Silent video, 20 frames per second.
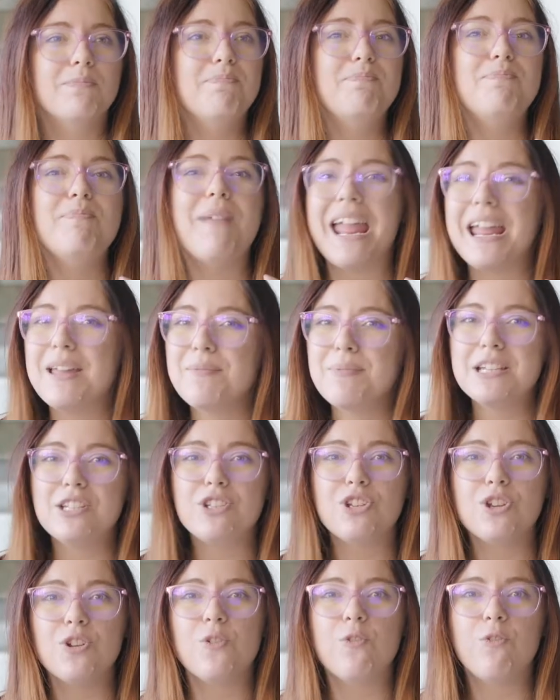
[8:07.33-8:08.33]
maybe
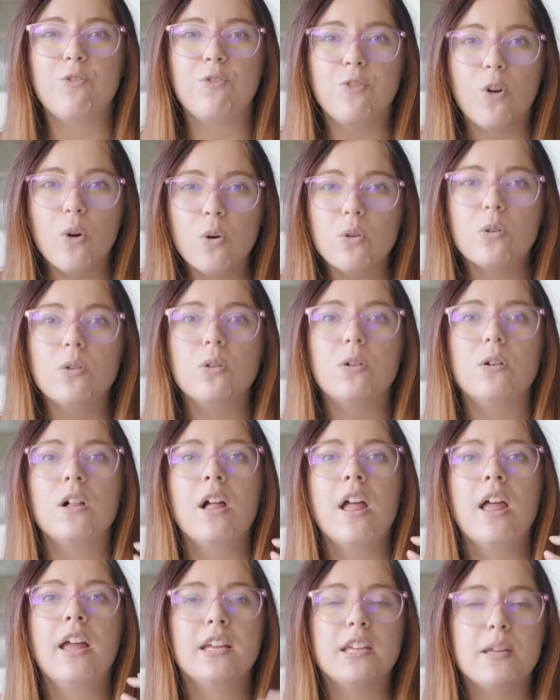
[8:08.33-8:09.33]
two
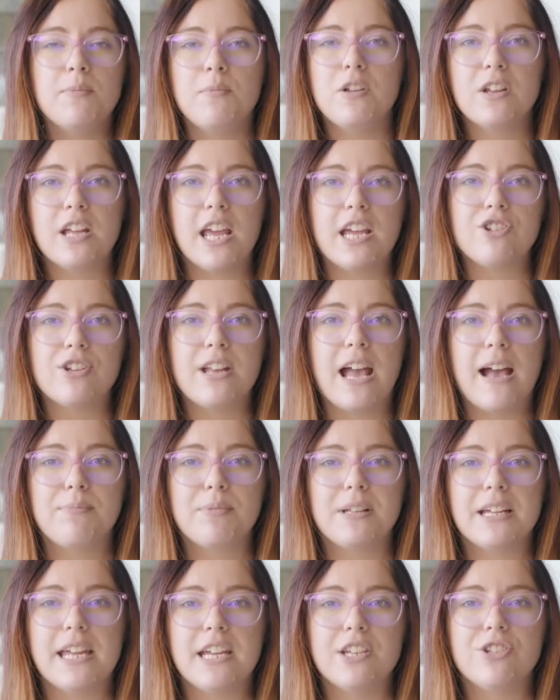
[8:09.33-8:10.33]
focal communication
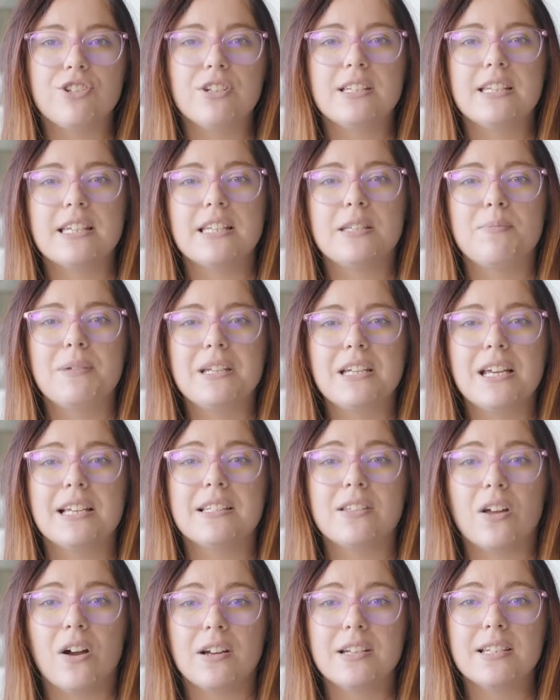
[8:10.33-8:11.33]
applications is
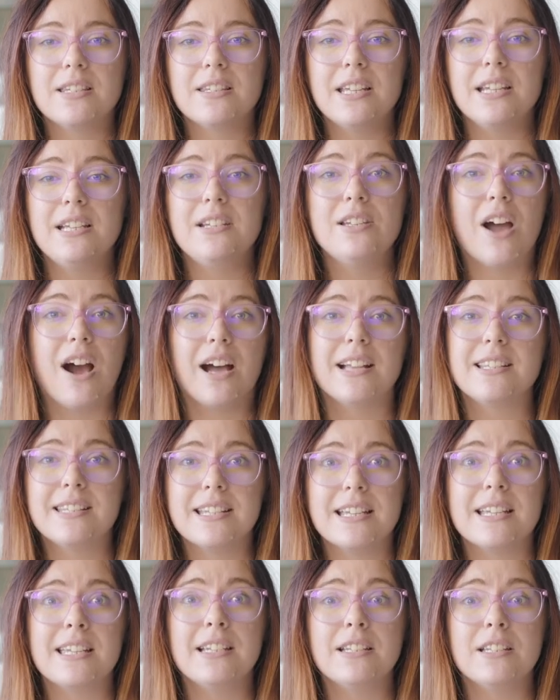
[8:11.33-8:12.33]
because honestly, not
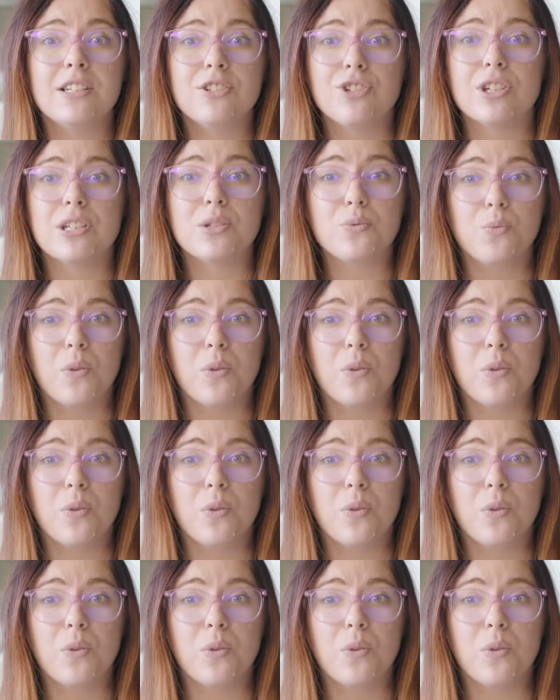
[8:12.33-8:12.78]
sticking to just